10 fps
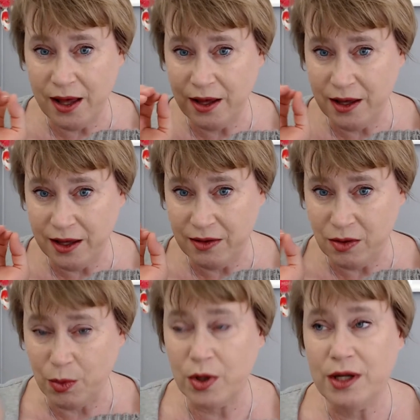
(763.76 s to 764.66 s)
in the
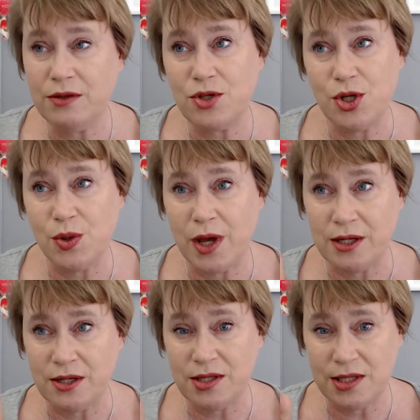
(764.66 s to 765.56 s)
morning to
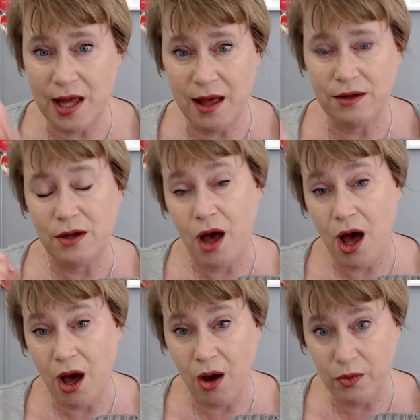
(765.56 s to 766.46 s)
understand
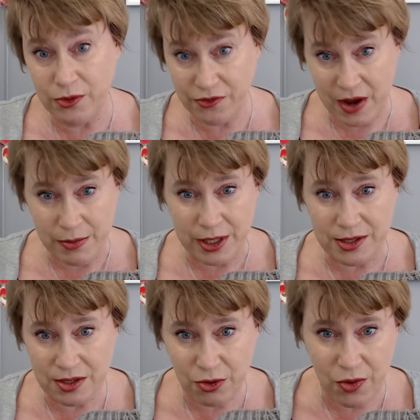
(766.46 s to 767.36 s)
how the fabric is
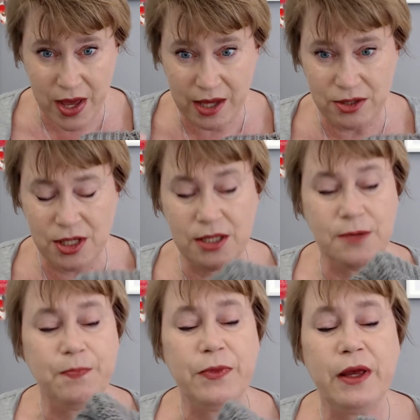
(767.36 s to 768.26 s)
created
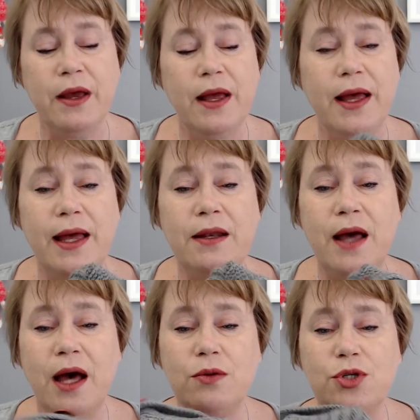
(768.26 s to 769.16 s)
and
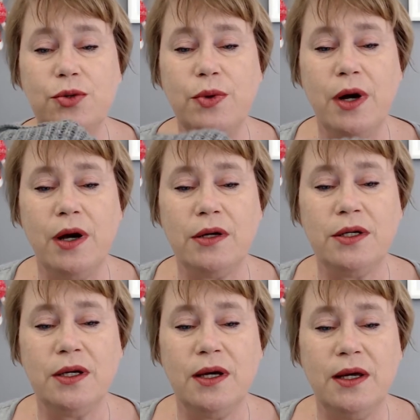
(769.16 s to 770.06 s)
how to work
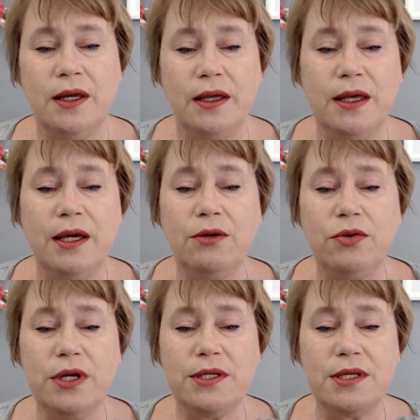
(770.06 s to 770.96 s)

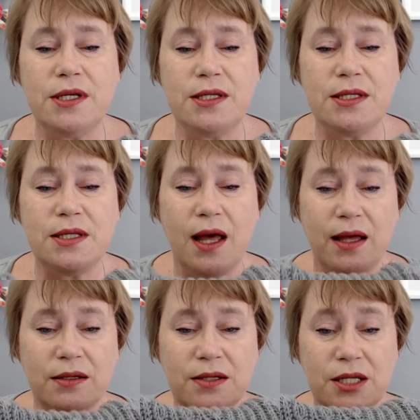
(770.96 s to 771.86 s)
increases
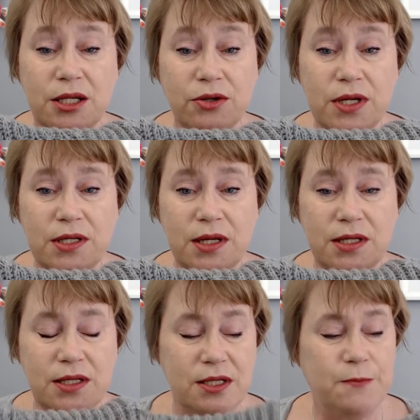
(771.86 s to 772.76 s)
and decreases.